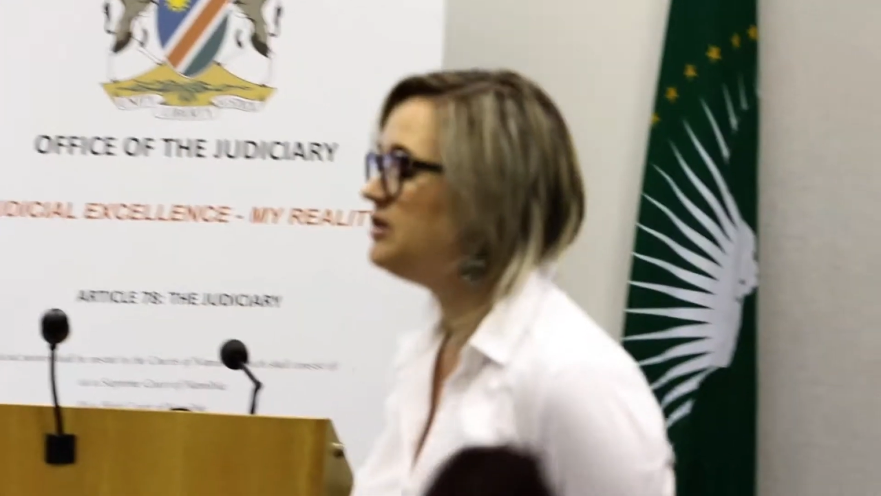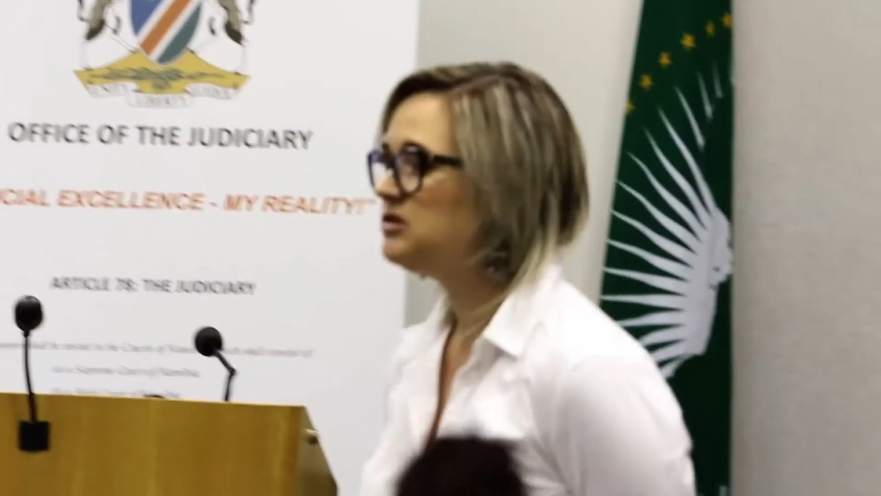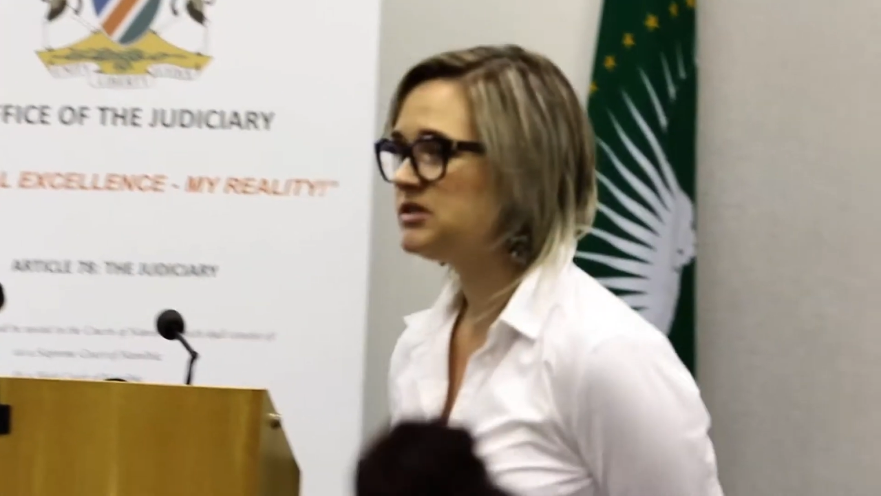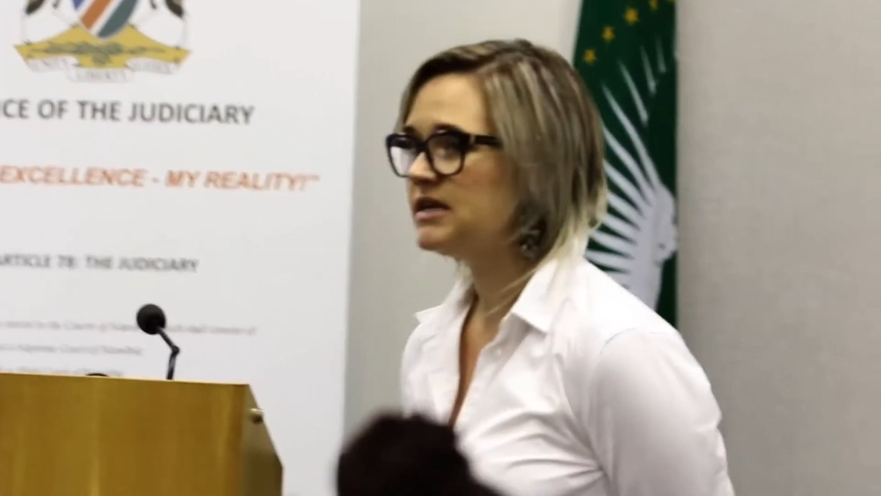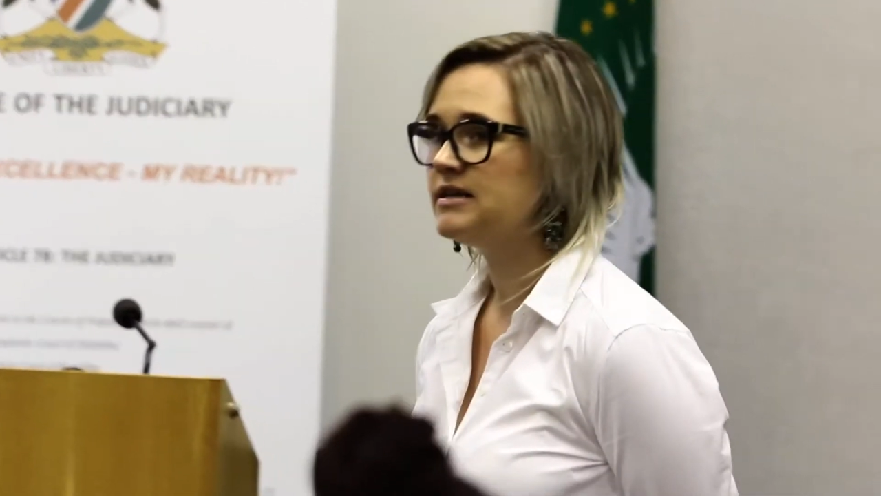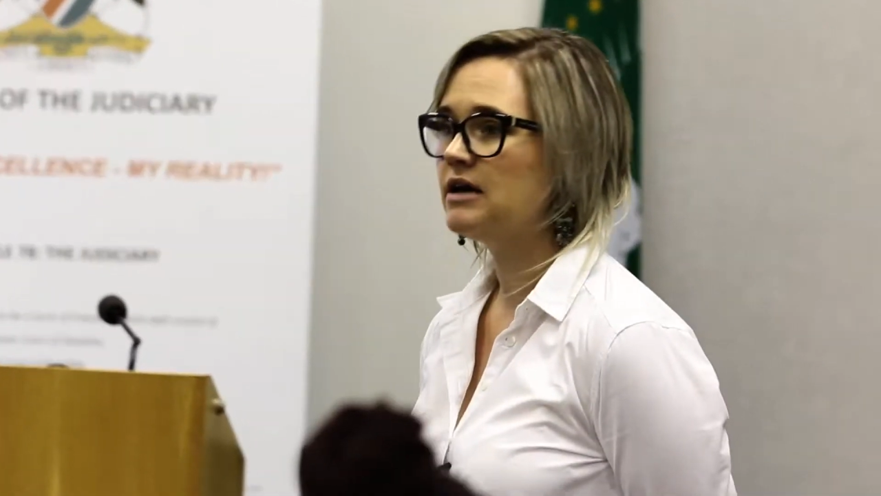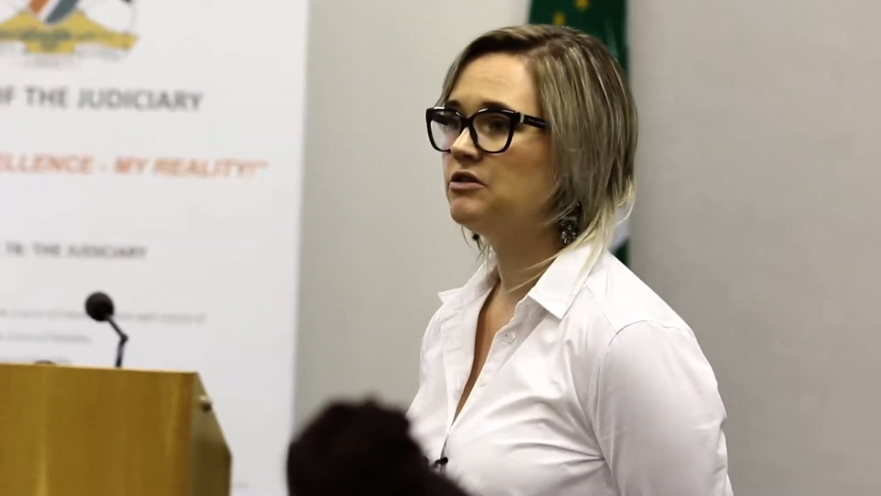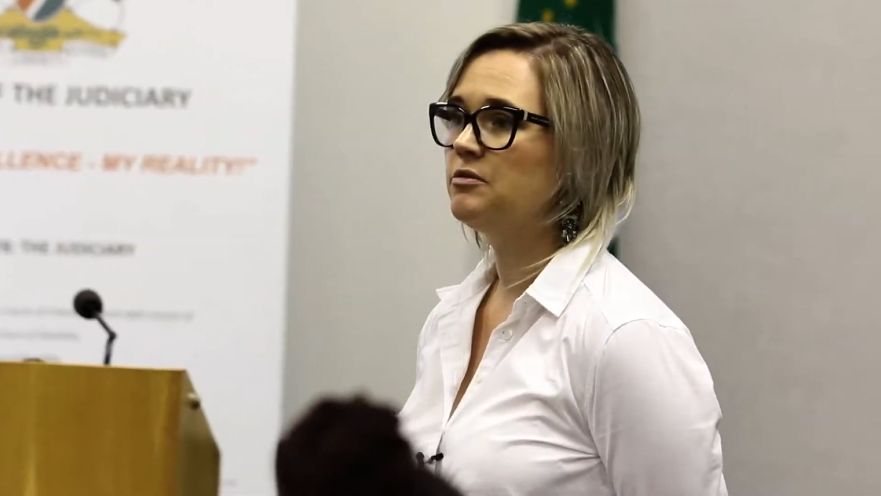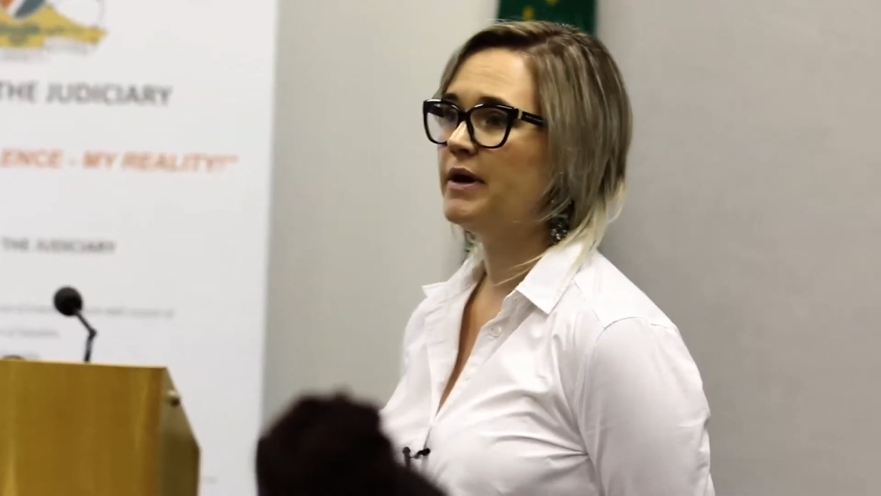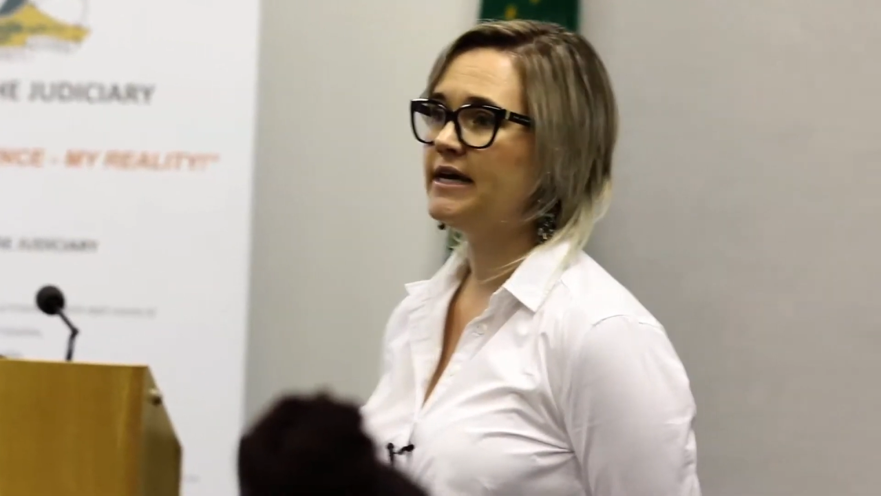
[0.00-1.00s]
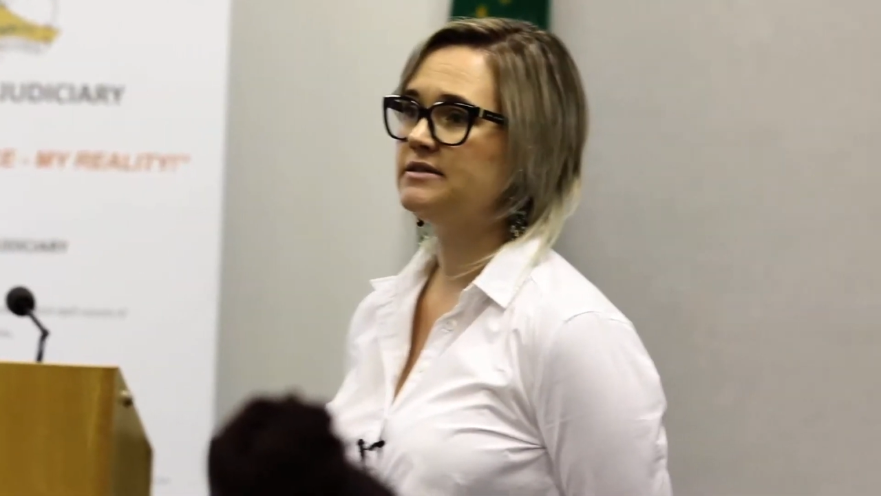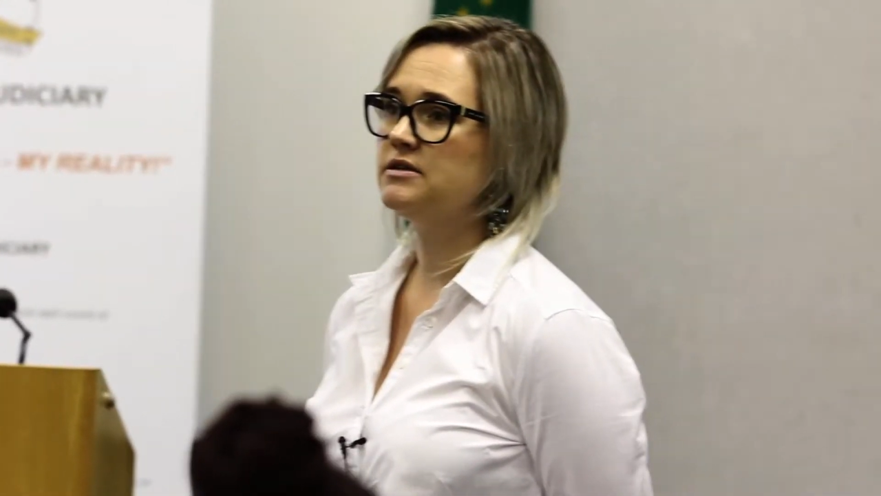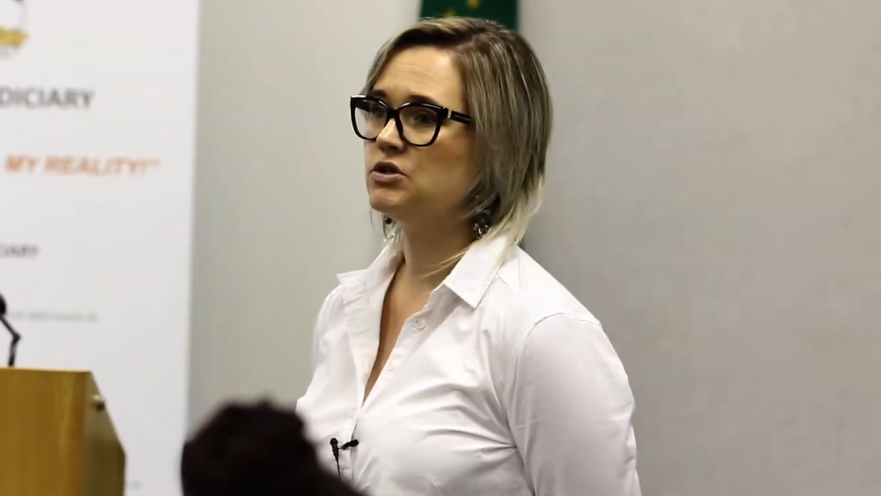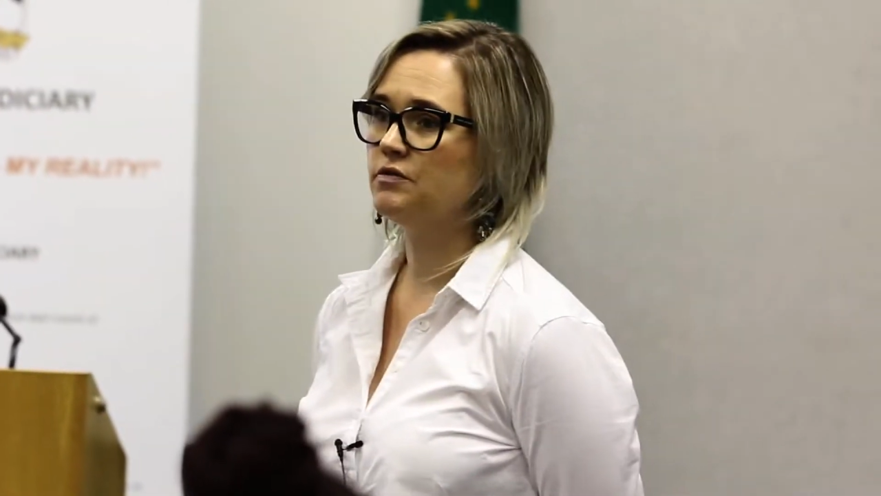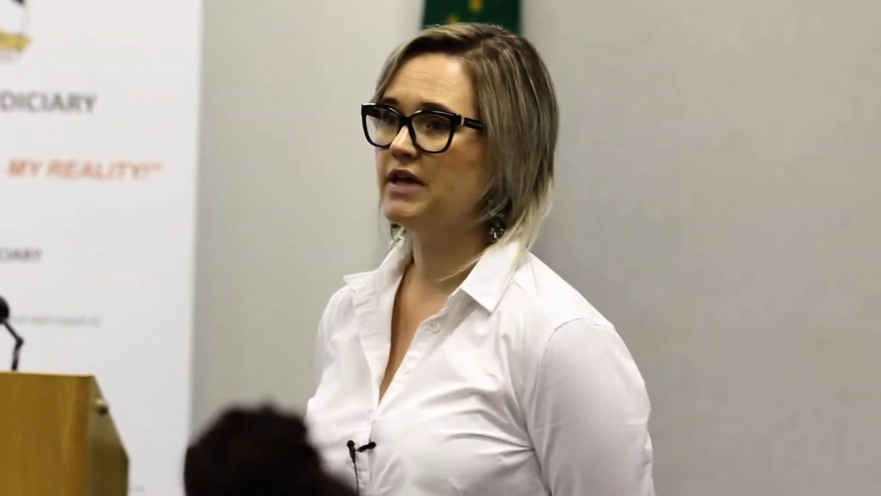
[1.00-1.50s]
to set out the
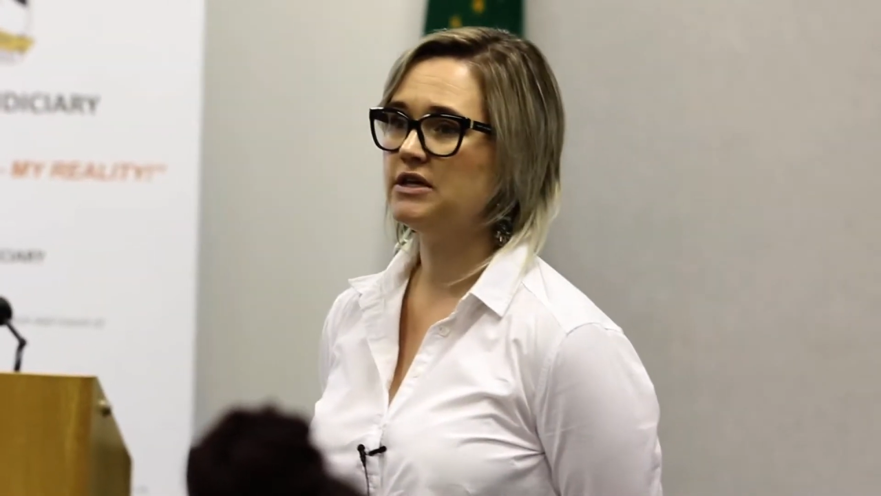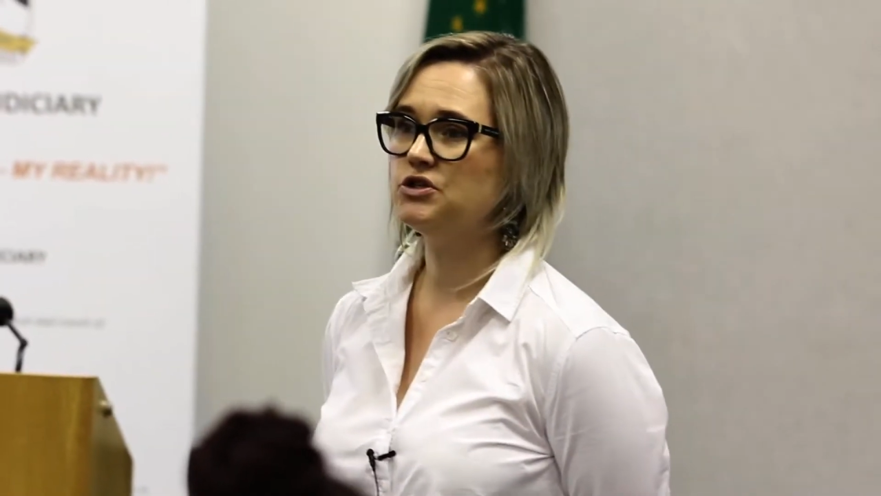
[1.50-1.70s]
basis of that.